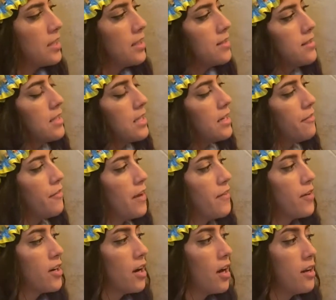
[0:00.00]
let's see,
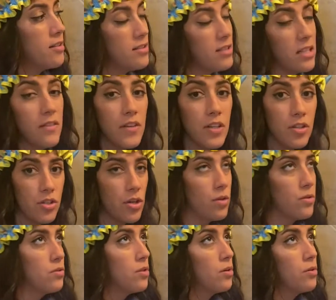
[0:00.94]
favorite TV
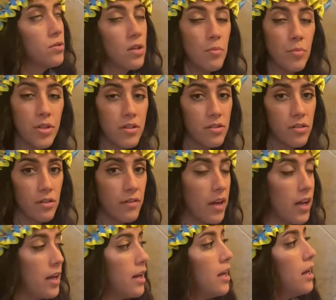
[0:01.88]
show. So someone
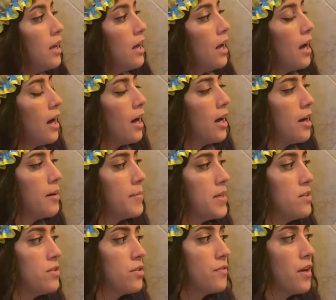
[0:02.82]
surveyed, um,
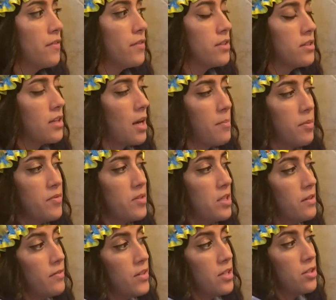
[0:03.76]
is your favorite type of
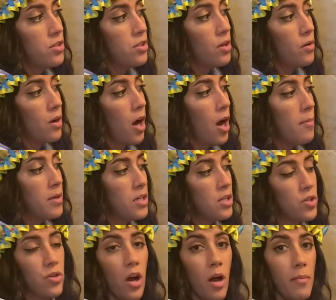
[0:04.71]
TV show comedy,
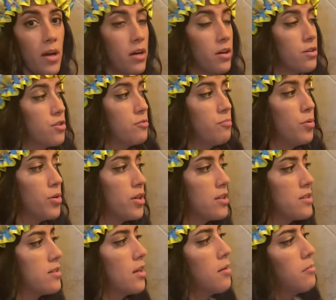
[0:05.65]
drama, or
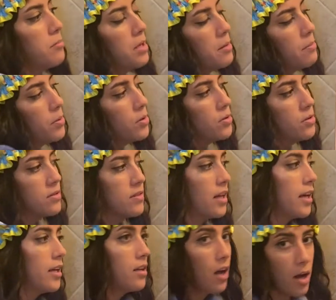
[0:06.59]
sports? And people
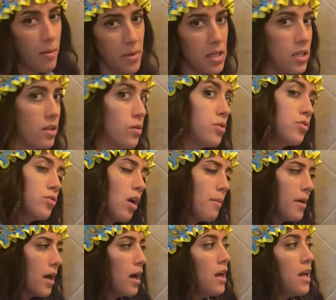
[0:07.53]
said comedy or
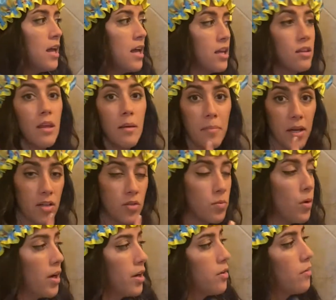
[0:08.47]
drama. They picked
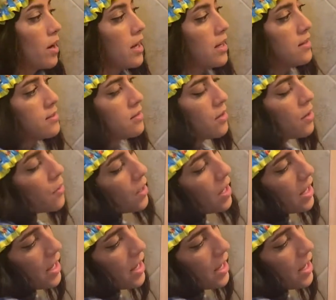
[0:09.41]
one, right? So